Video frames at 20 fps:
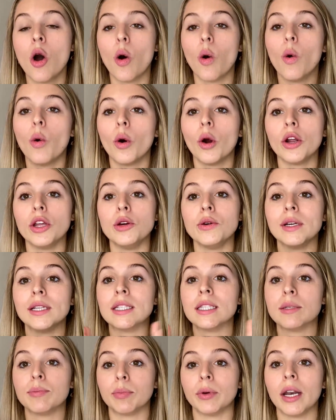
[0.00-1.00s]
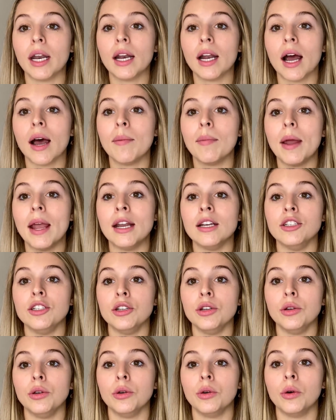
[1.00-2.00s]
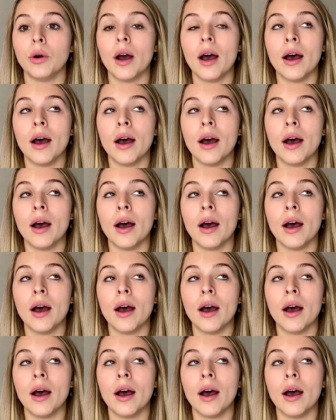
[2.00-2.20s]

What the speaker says: or you could split it up and do